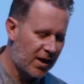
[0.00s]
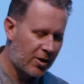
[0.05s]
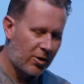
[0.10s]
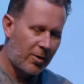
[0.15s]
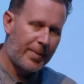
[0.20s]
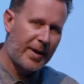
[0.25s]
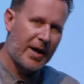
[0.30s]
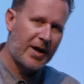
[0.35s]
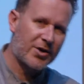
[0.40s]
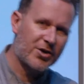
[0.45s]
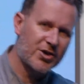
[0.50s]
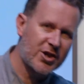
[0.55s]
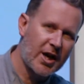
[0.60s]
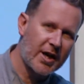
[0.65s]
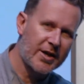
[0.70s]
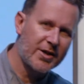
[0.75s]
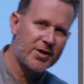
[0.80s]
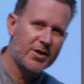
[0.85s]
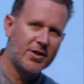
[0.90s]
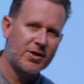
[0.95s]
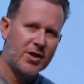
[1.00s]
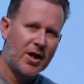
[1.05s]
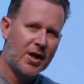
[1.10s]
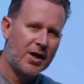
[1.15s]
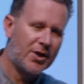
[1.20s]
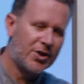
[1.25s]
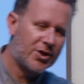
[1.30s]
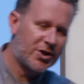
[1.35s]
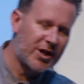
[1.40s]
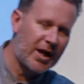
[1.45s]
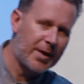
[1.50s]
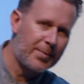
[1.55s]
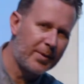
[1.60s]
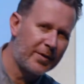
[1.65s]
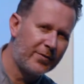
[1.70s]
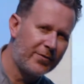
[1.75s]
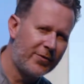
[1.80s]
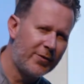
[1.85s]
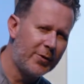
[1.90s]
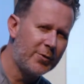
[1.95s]
are about
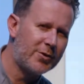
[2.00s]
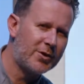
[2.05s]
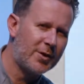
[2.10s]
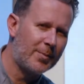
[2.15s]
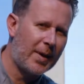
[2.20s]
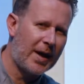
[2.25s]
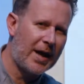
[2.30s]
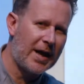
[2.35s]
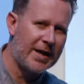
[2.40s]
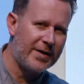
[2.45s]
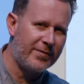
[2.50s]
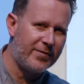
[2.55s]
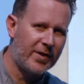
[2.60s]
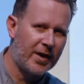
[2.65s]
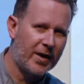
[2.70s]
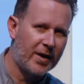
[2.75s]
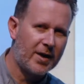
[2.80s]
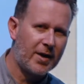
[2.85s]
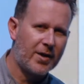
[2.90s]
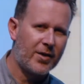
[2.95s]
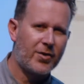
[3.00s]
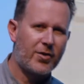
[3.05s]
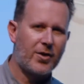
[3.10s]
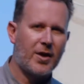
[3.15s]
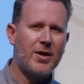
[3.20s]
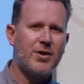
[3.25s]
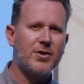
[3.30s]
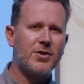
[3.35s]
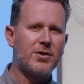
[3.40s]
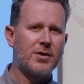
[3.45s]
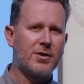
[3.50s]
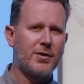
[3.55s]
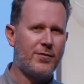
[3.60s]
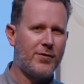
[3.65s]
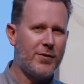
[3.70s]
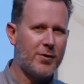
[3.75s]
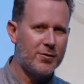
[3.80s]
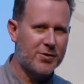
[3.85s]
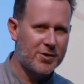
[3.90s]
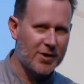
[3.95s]
shaping future behaviour into the
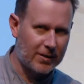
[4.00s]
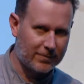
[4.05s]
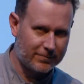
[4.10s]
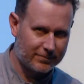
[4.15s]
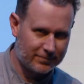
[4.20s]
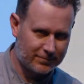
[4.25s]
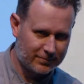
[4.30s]
future.